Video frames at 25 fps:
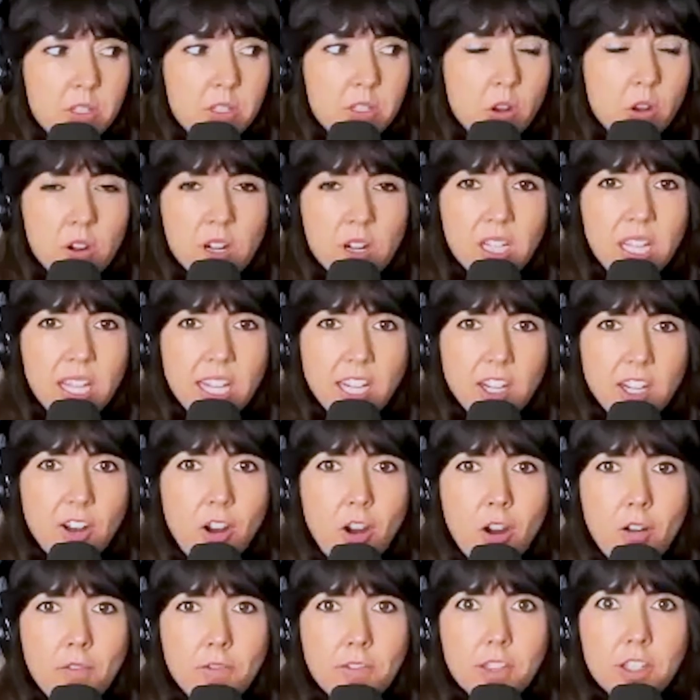already like
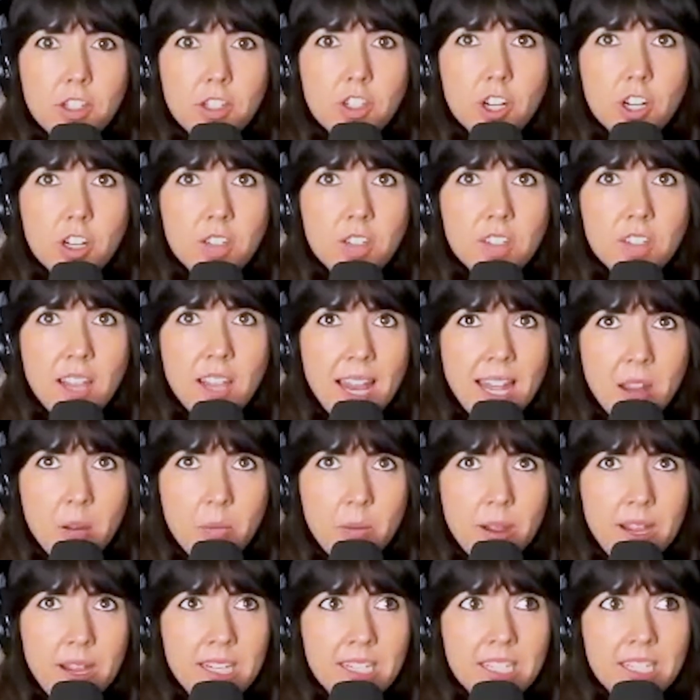off the charts
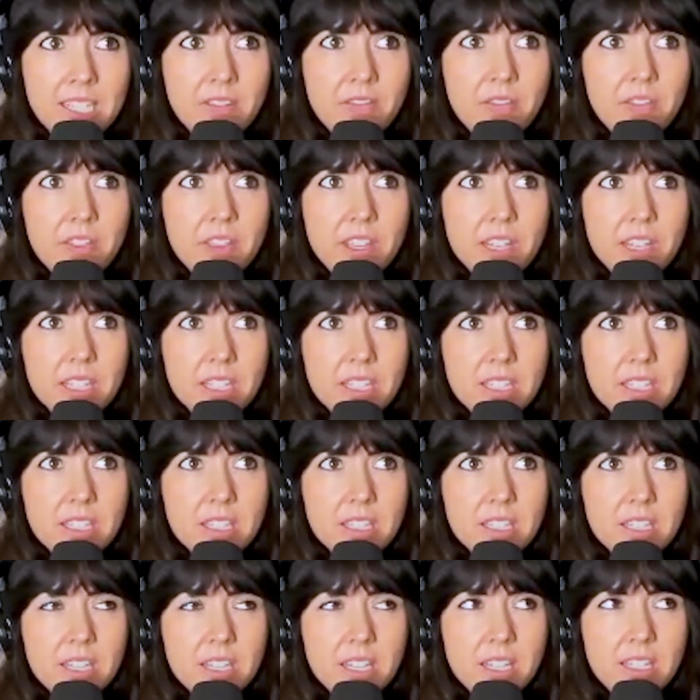anyways. If
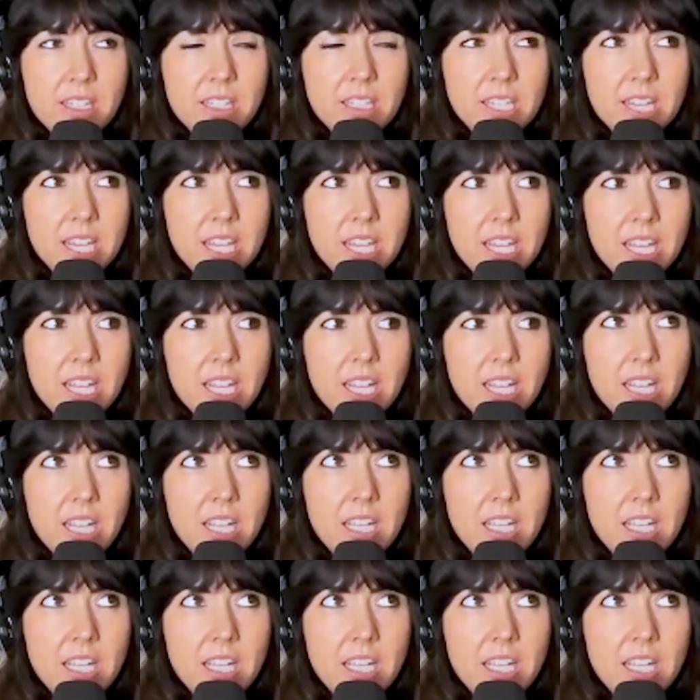this, it's like